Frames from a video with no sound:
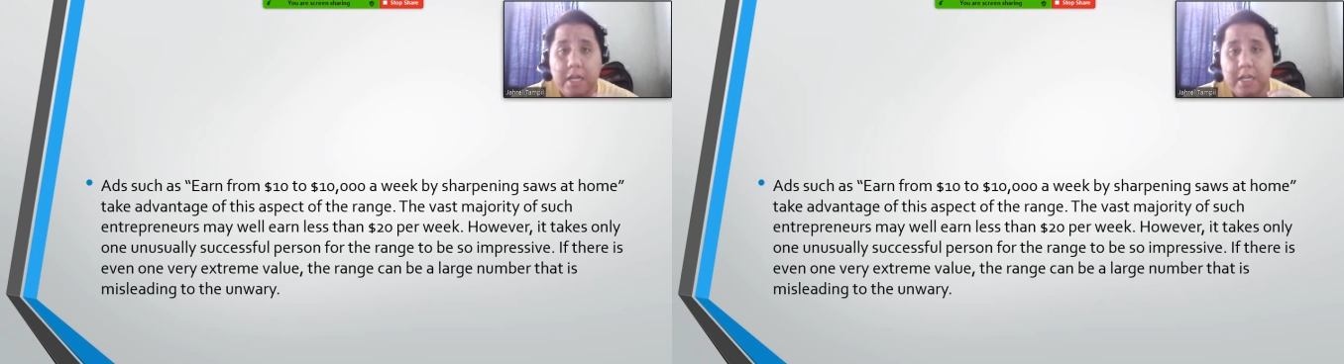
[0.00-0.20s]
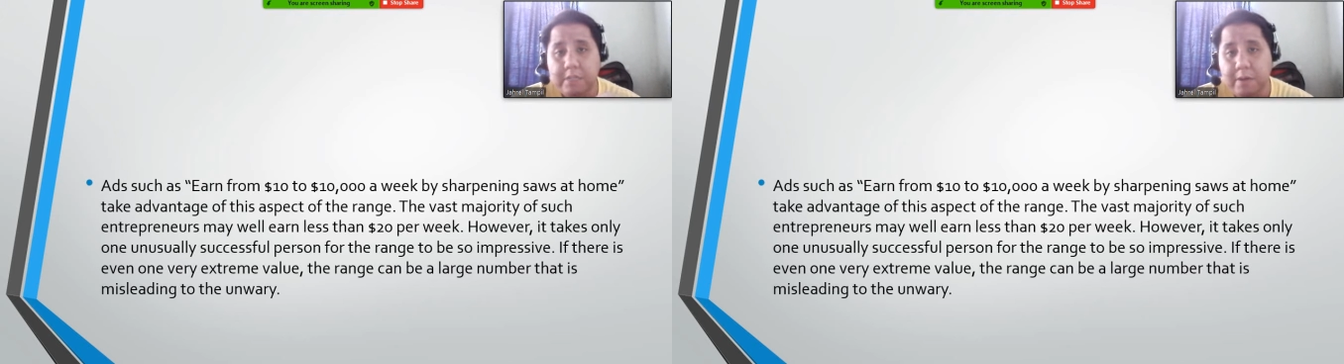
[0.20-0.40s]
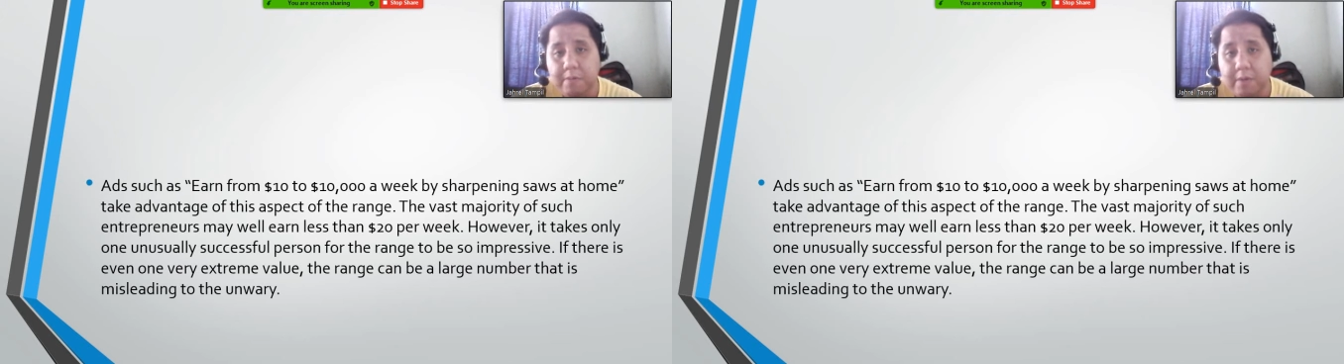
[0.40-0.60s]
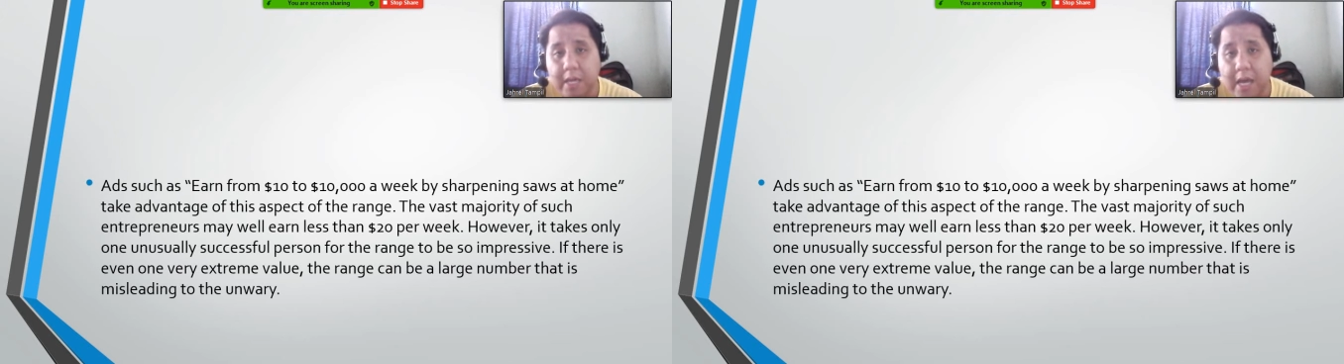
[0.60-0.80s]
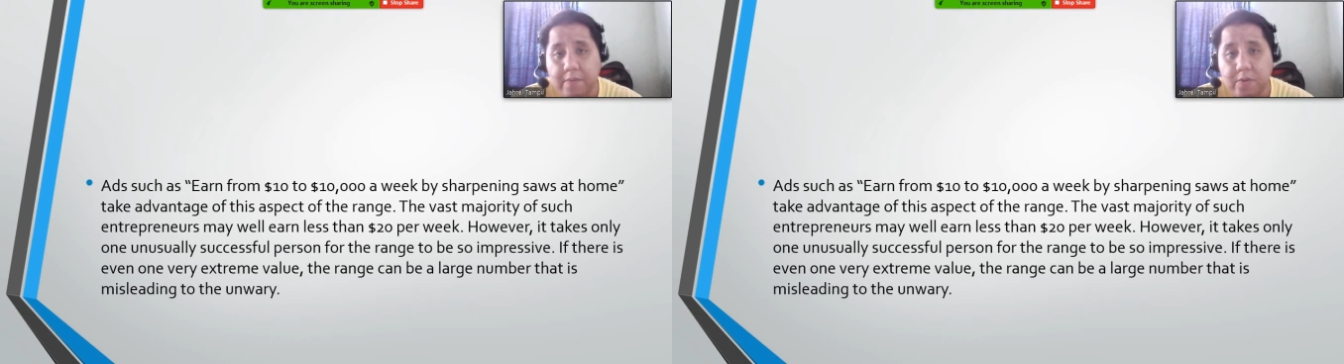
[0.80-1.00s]
That's why we
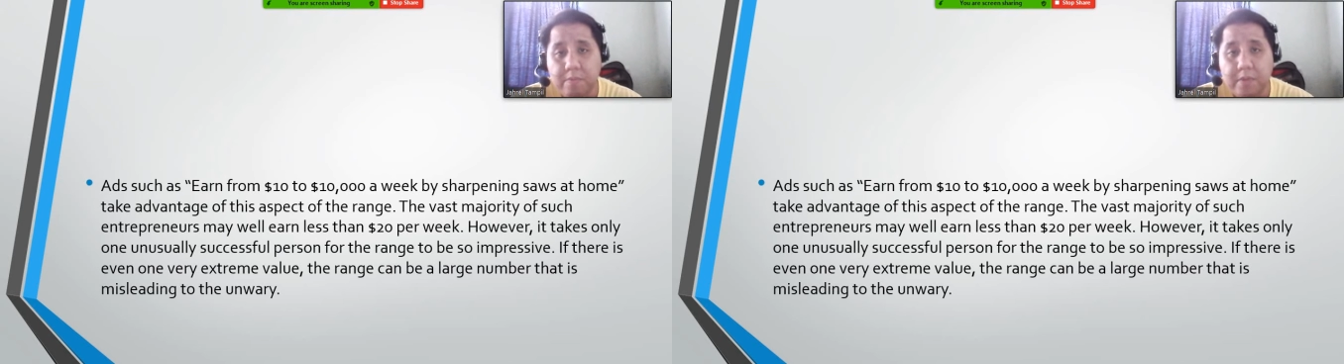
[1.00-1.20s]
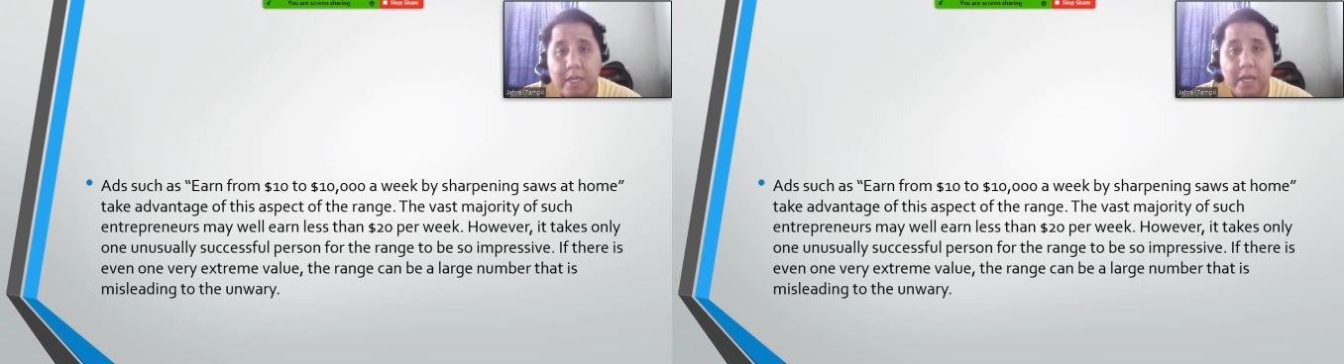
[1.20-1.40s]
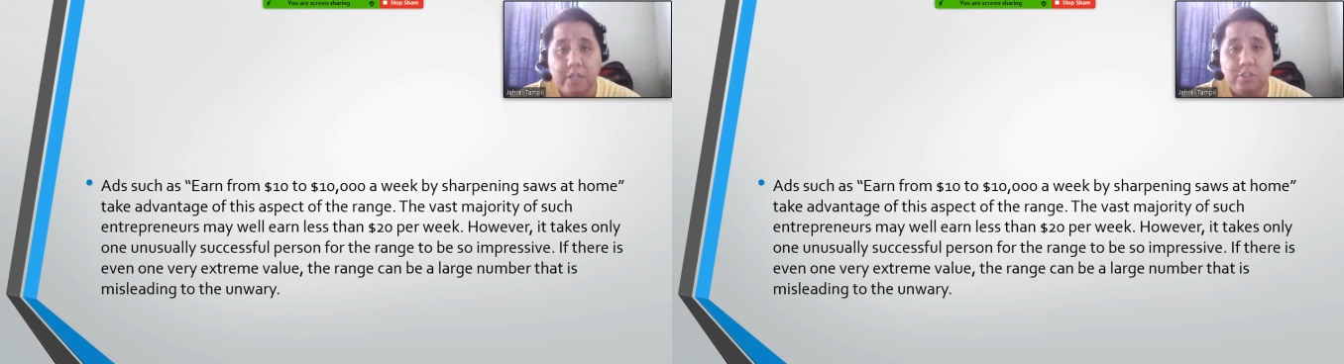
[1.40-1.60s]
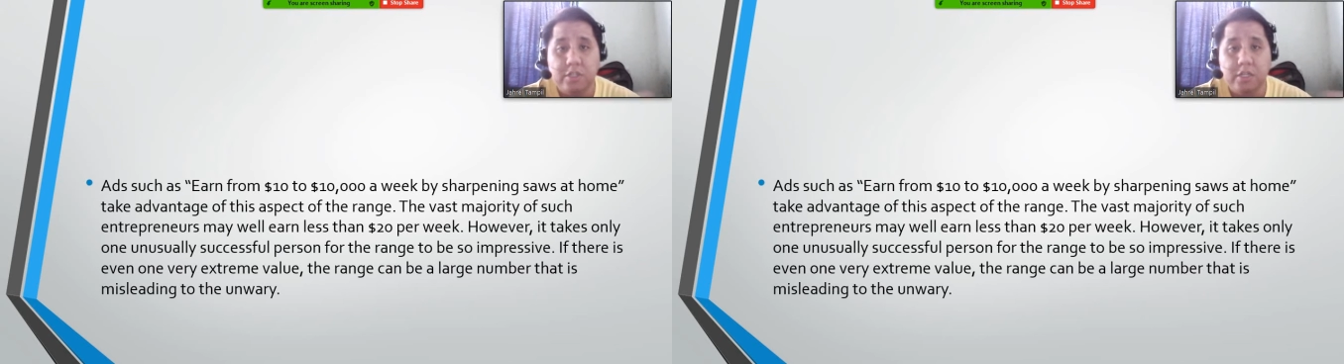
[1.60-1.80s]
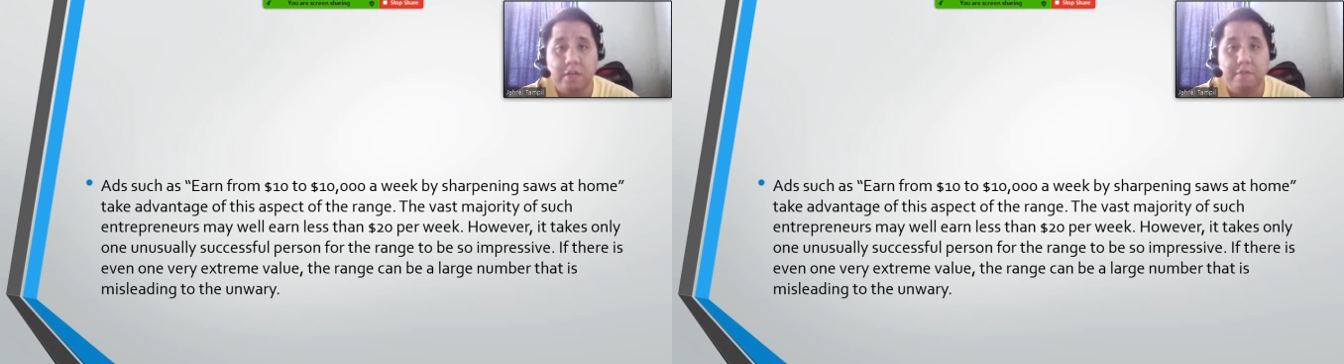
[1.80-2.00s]
have to be extra
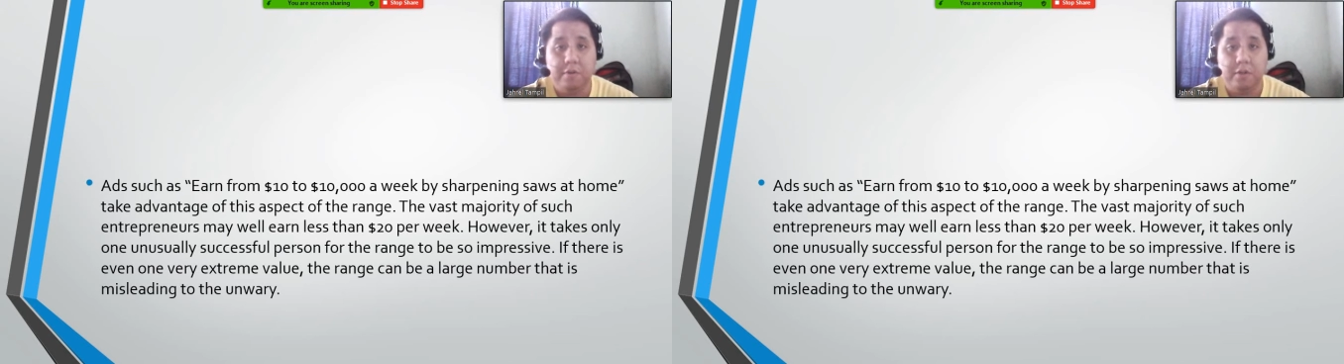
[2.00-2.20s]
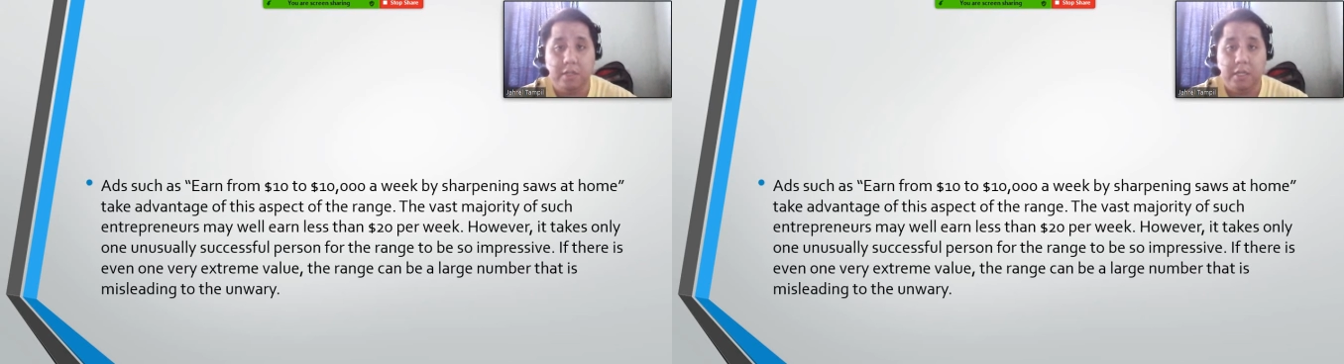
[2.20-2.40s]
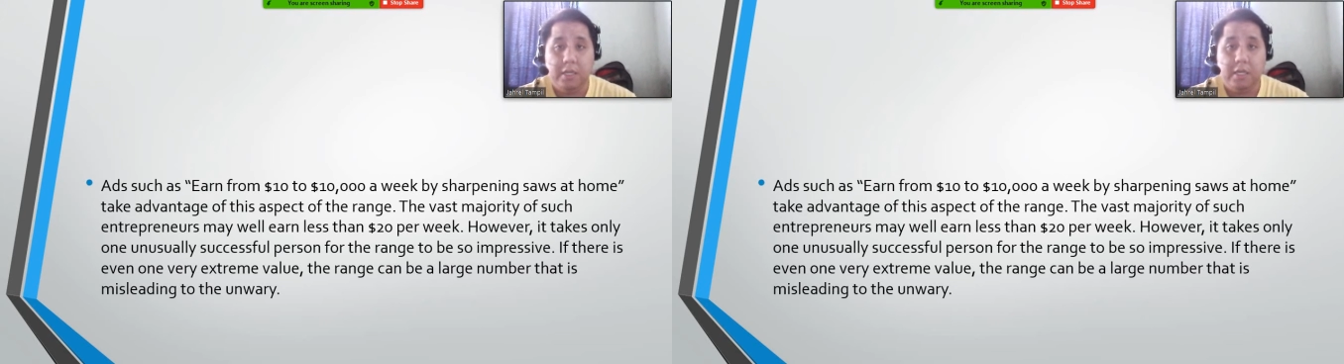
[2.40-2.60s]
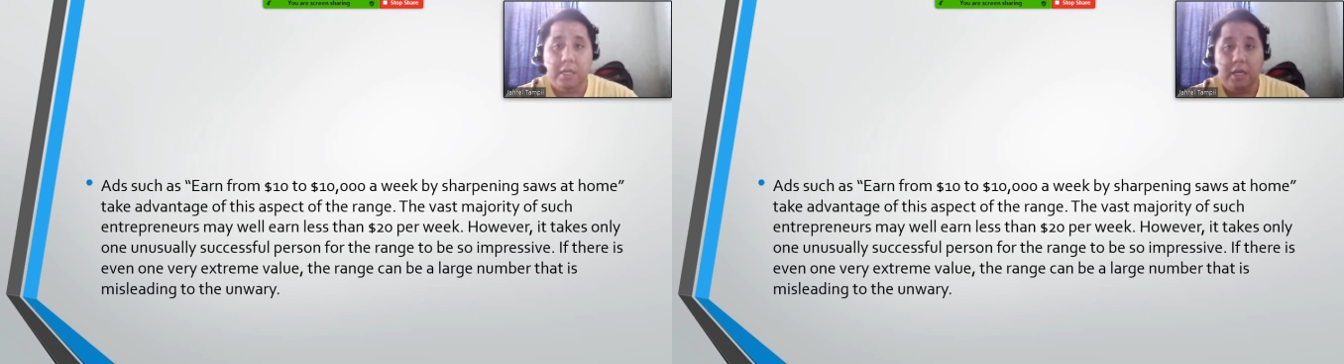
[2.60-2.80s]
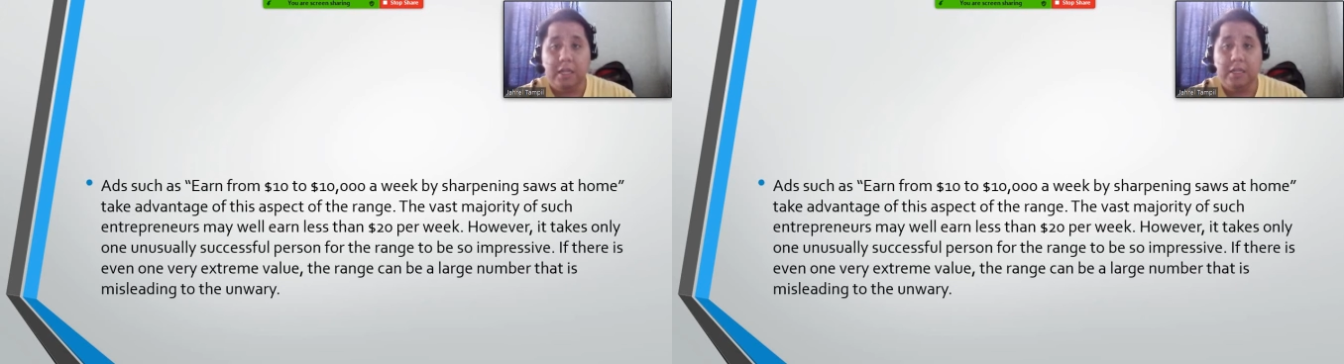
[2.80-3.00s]
careful.
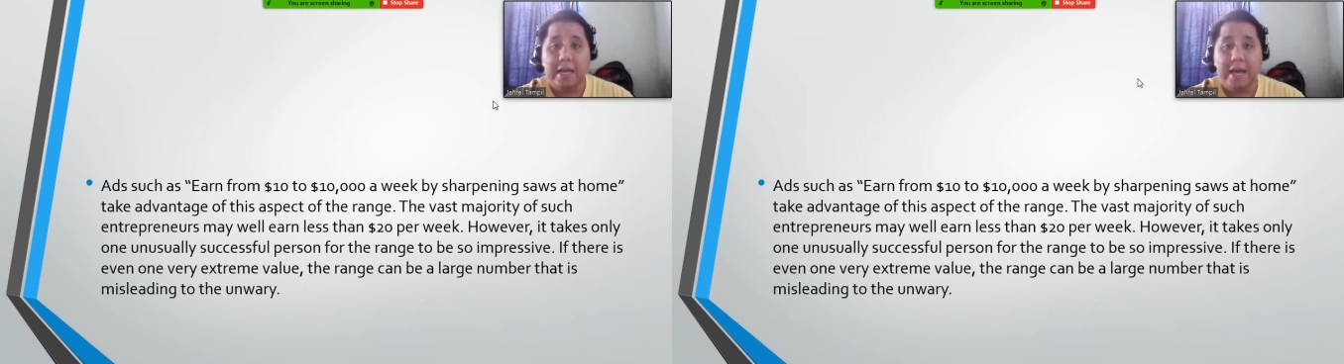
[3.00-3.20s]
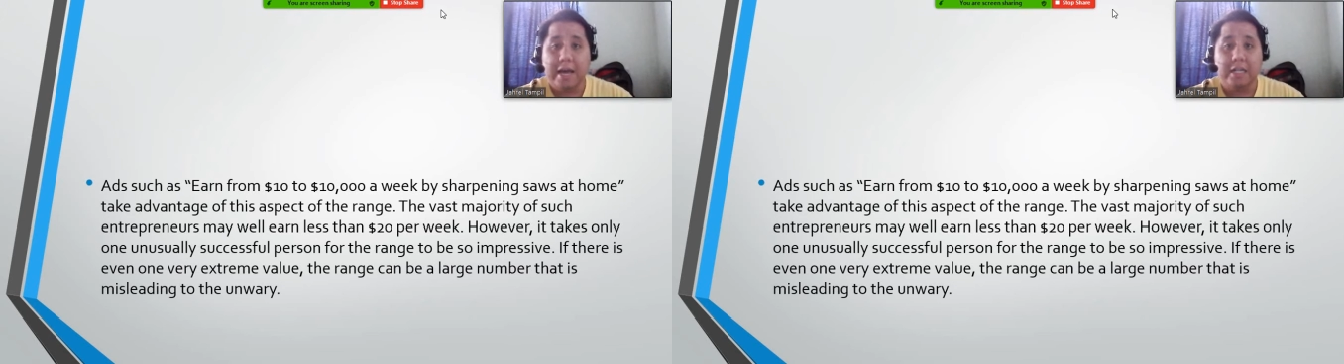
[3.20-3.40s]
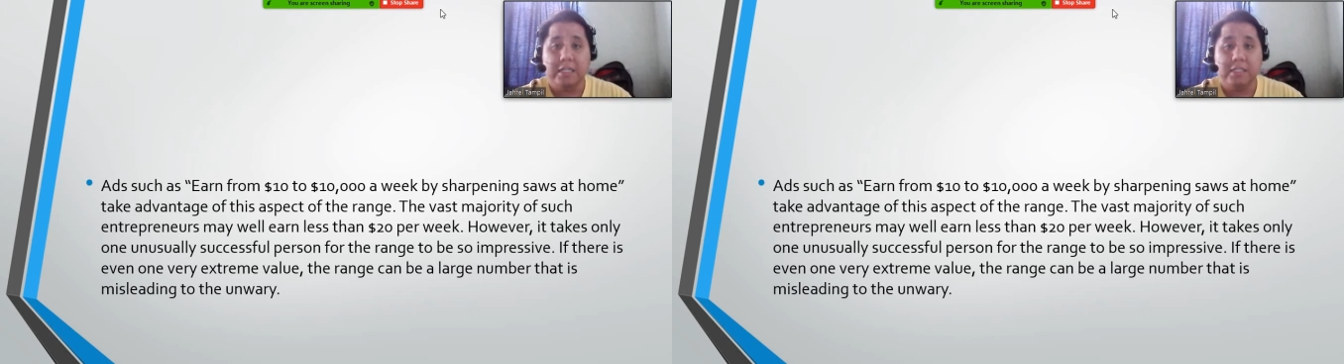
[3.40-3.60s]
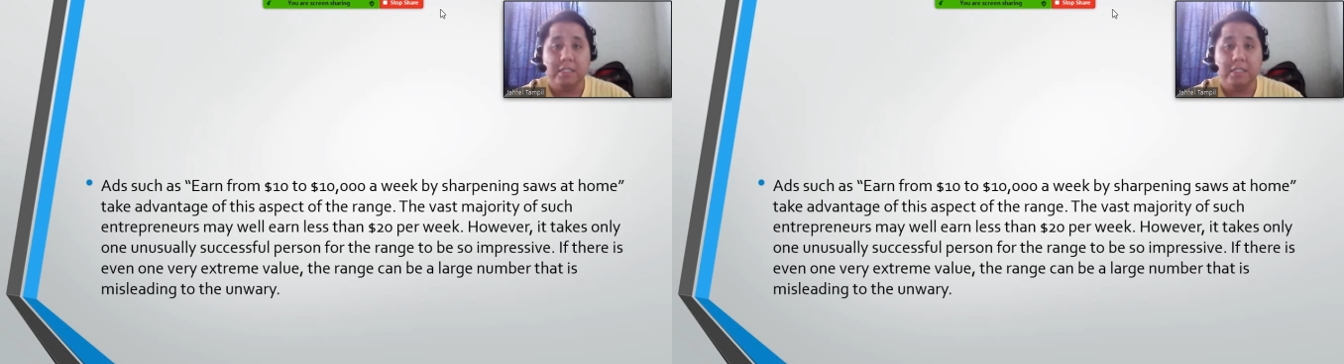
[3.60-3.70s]
In the add that's